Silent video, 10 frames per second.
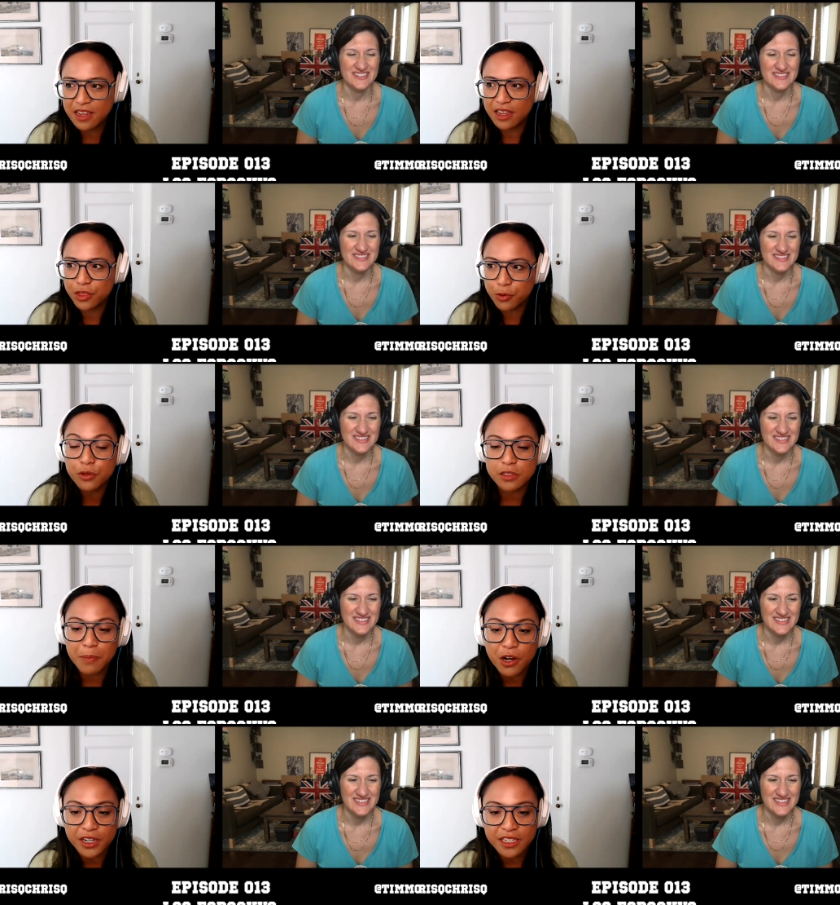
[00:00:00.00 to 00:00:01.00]
Speaker 1: uh, through
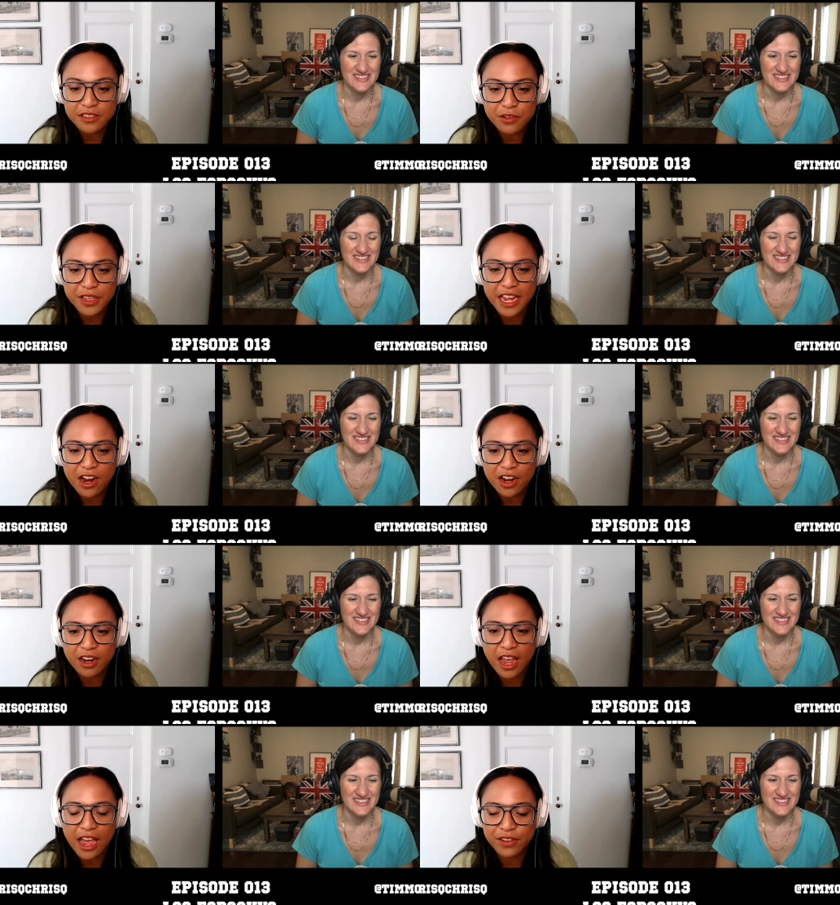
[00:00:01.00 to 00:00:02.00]
this party so they
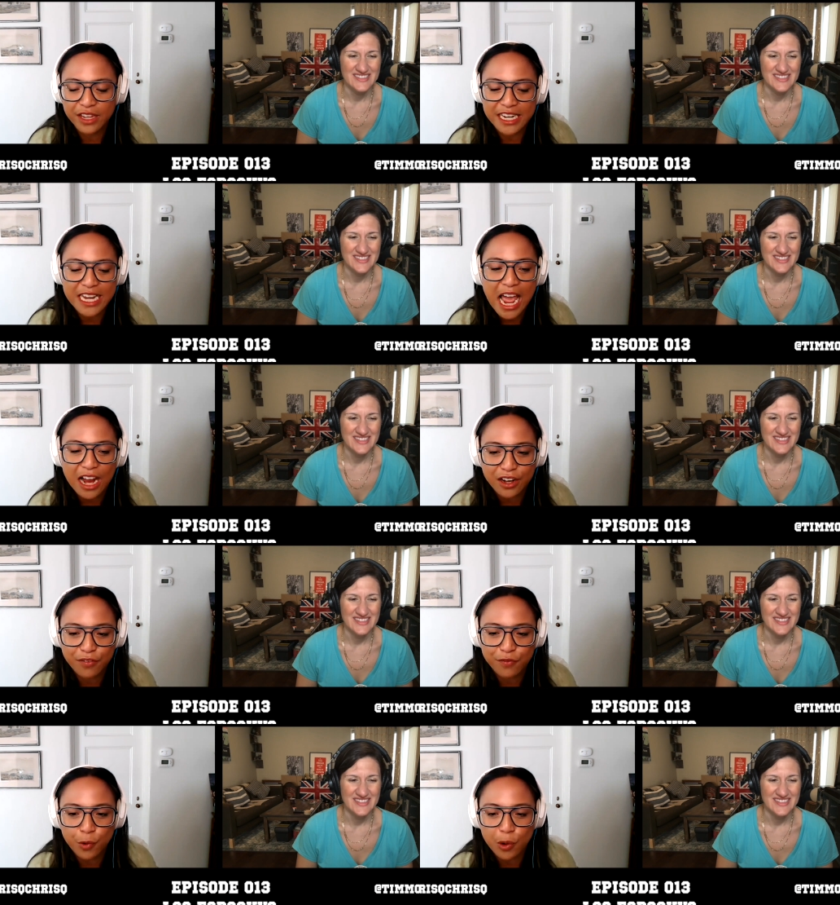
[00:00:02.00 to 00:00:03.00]
uh, have like a knack
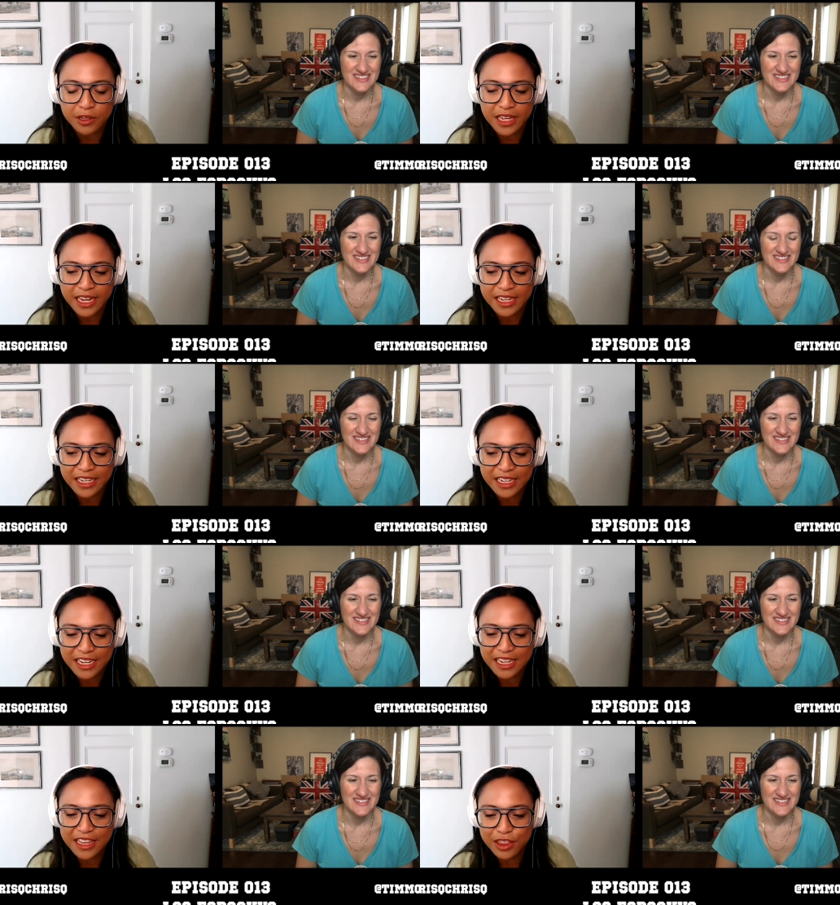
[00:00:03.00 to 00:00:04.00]
for like
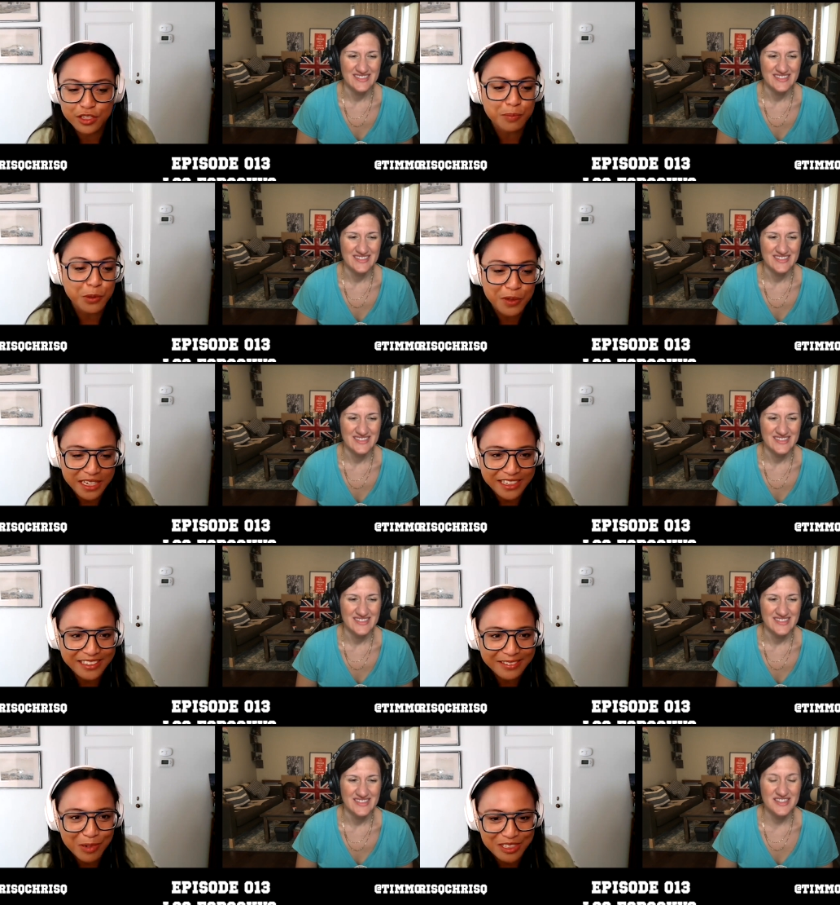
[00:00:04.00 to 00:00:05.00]
the
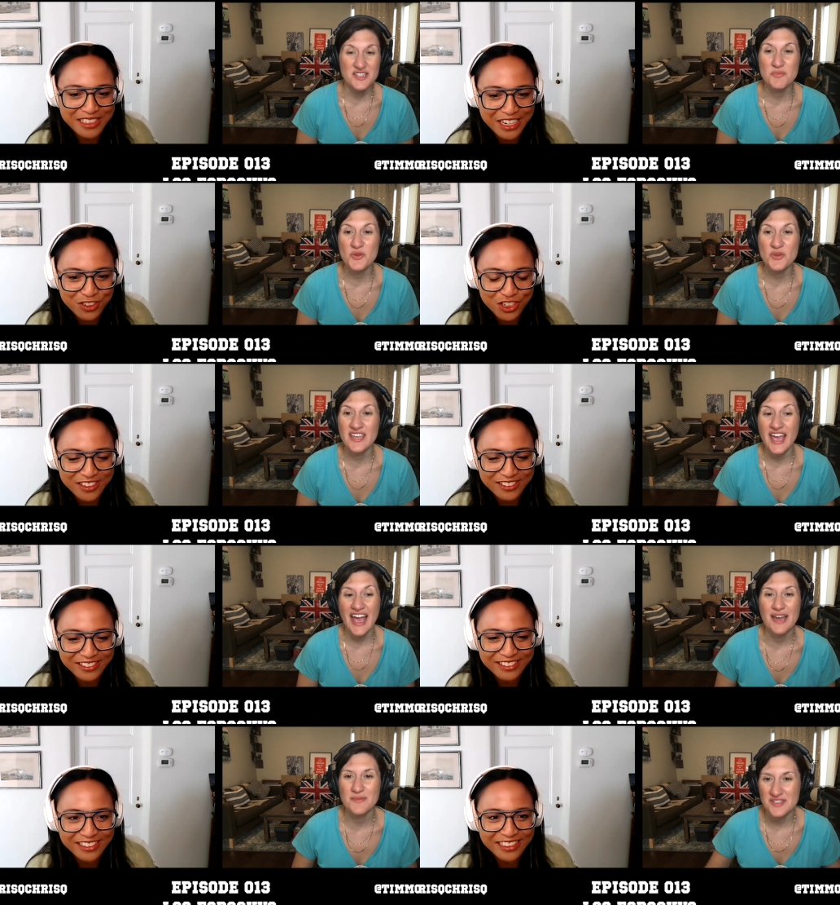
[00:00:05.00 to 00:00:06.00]
spooky presentation the spooky
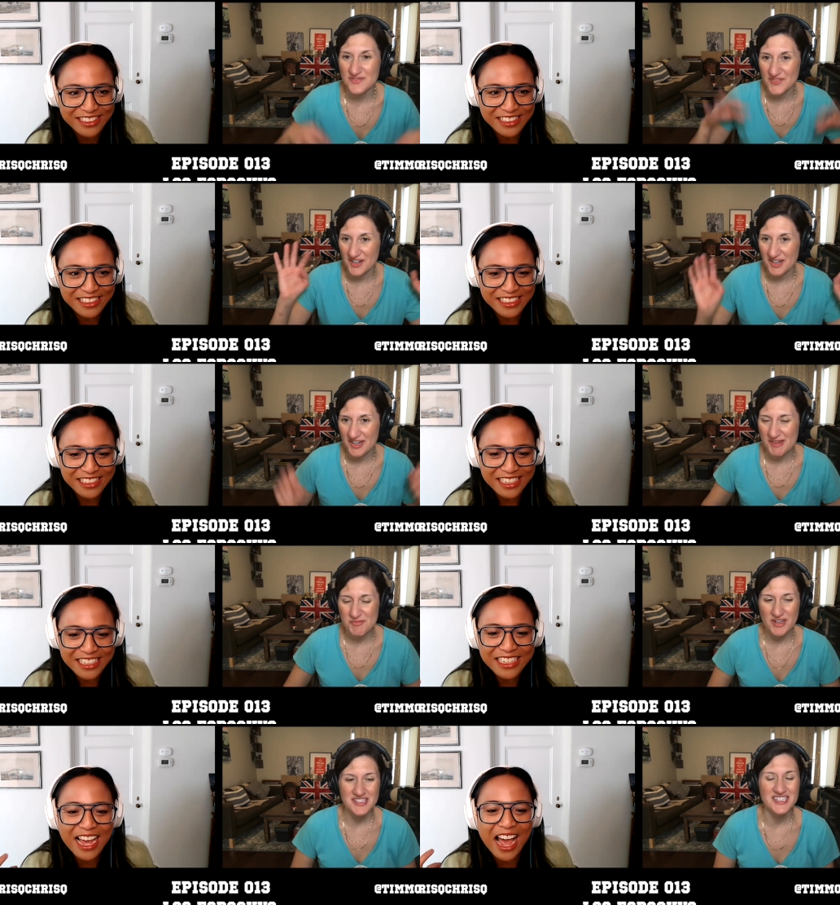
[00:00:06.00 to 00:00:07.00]
Speaker 2: atmosphere and
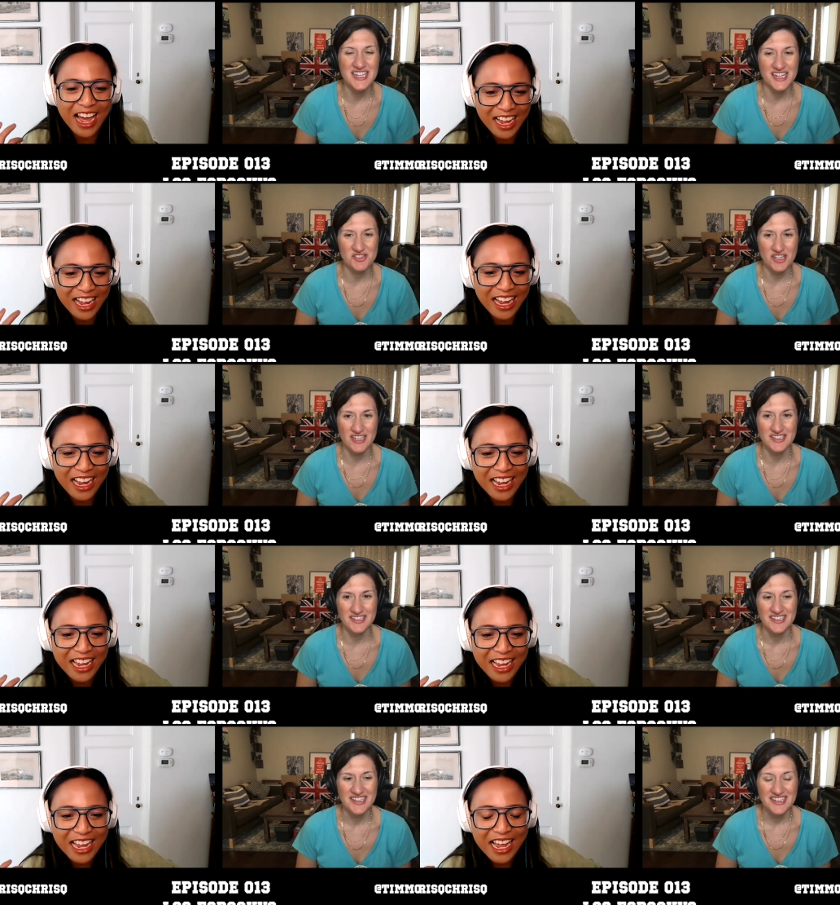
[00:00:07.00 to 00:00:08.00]
presentation yeah.
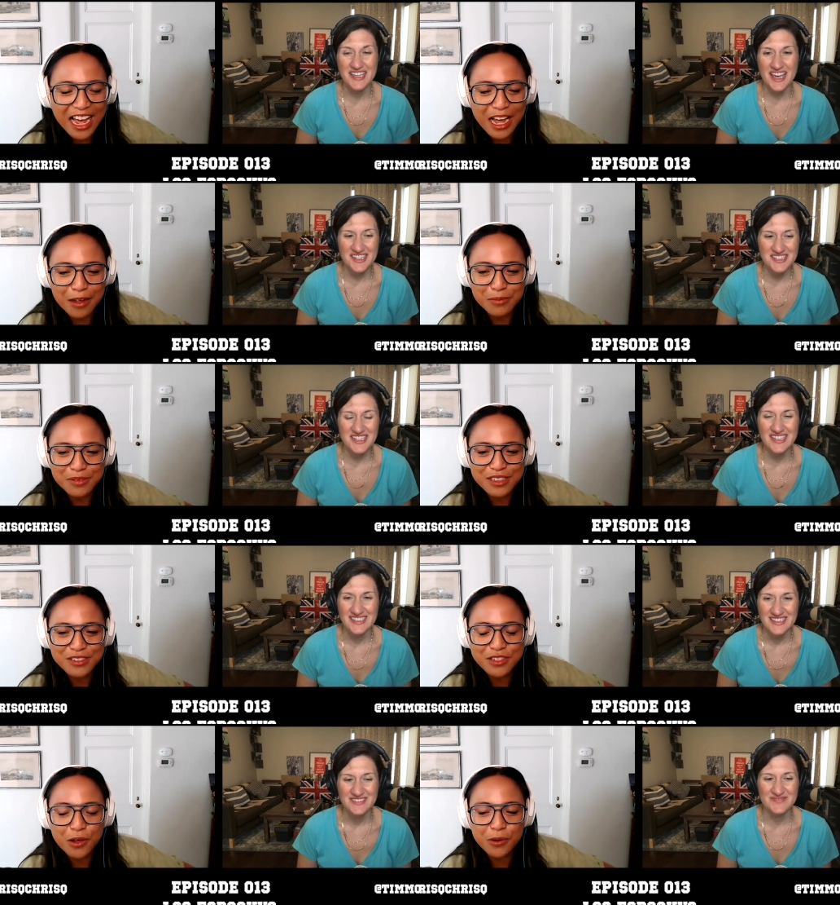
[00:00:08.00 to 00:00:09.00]
Speaker 1: Um, yes. Um,
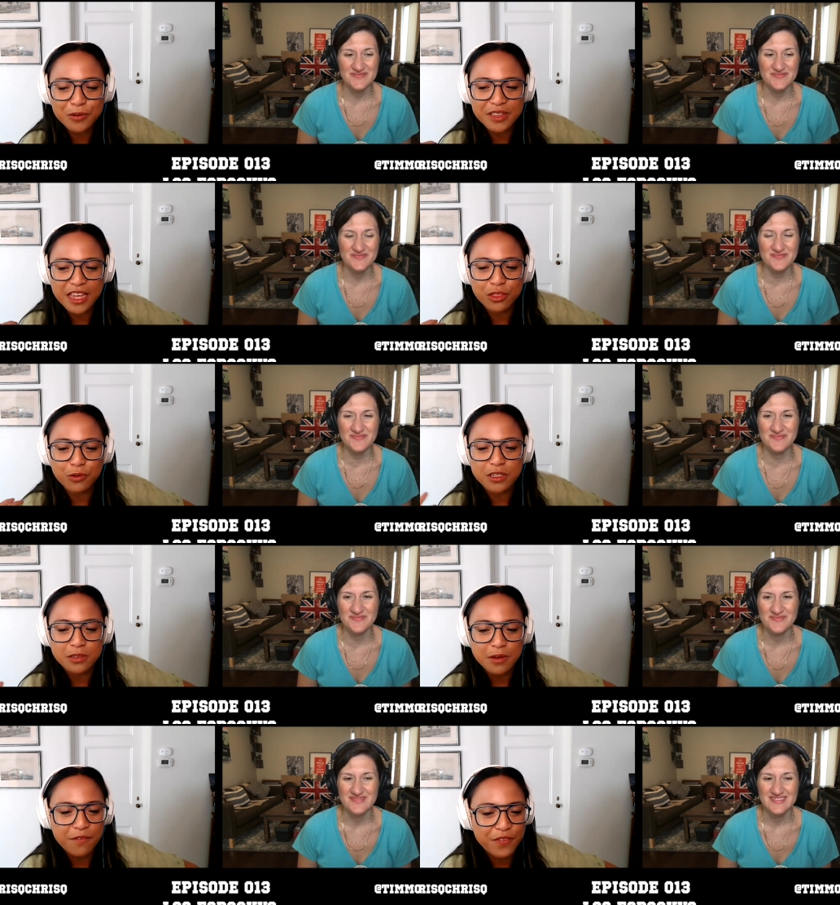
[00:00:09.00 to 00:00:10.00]
so they threw
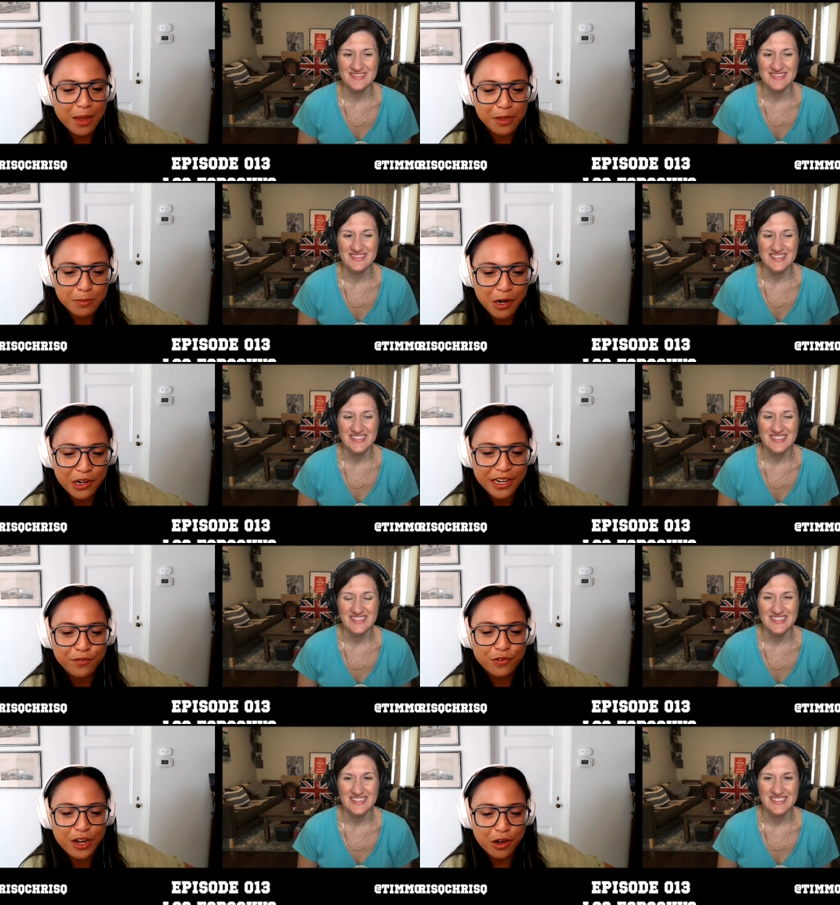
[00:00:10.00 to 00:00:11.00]
this fabulous party,
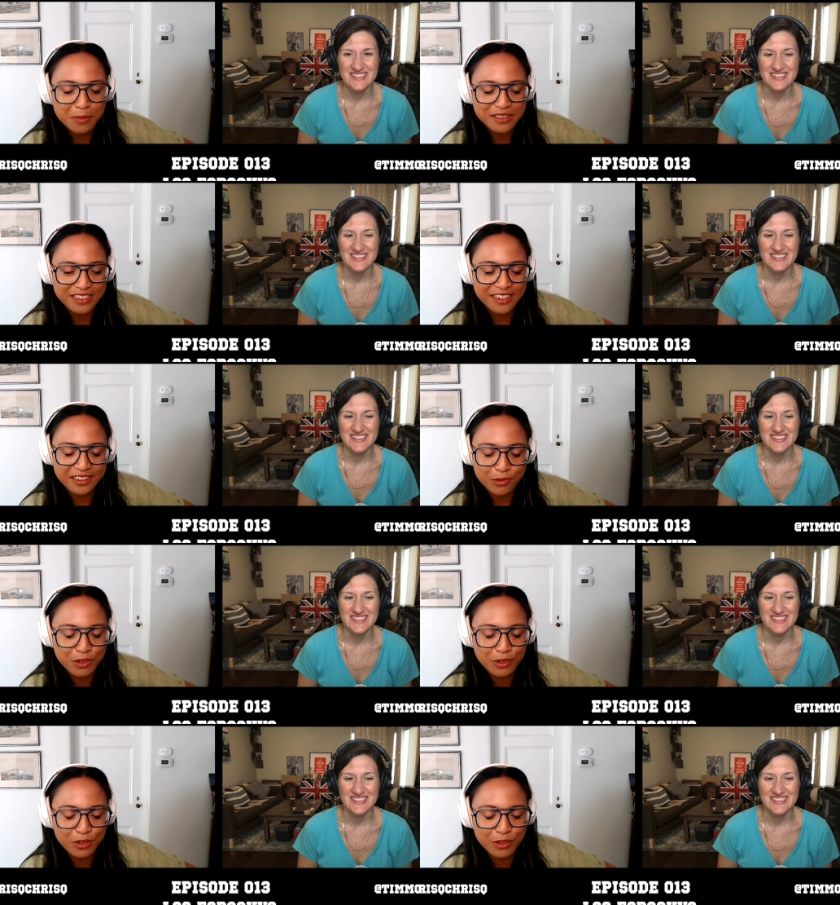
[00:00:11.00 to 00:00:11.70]
and Fred Armisen